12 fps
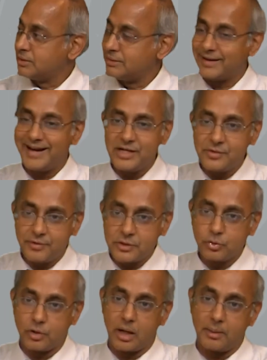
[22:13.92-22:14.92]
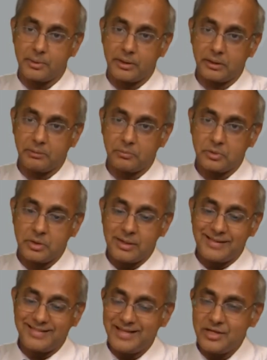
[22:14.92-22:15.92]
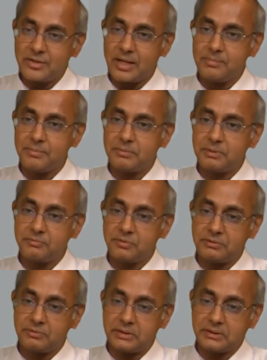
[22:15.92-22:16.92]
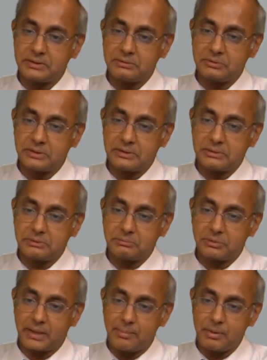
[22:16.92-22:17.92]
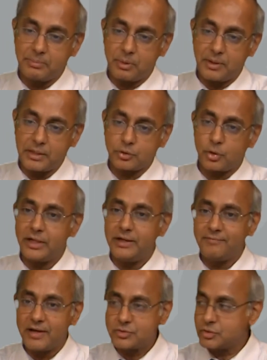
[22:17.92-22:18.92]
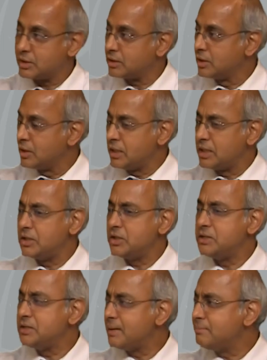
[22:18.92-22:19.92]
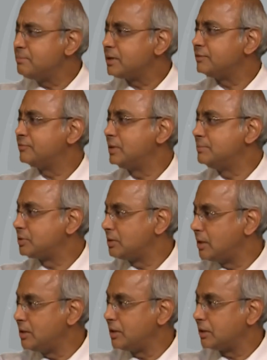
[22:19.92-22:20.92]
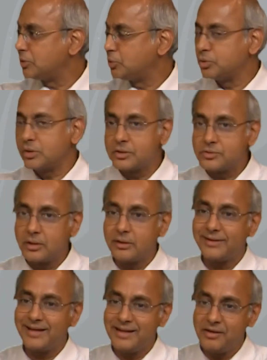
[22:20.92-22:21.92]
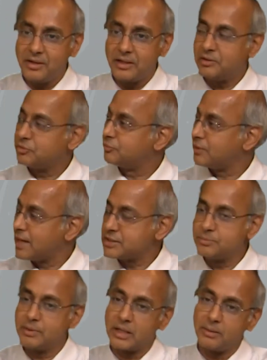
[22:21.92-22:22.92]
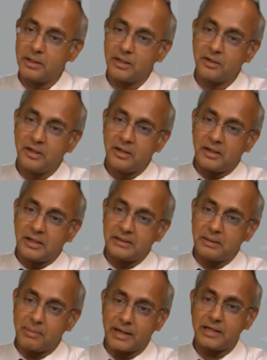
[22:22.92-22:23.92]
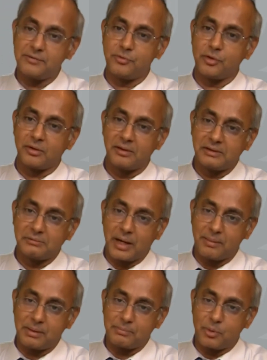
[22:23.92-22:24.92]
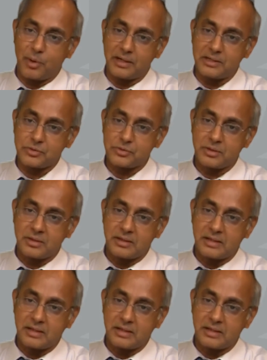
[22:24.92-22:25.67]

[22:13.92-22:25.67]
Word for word: There are hedge funds who are operating. These comp- uh, uh, capital providers are investing in a number of firms in India, with the result, India is fast becoming uh, the mecca for uh, capital providers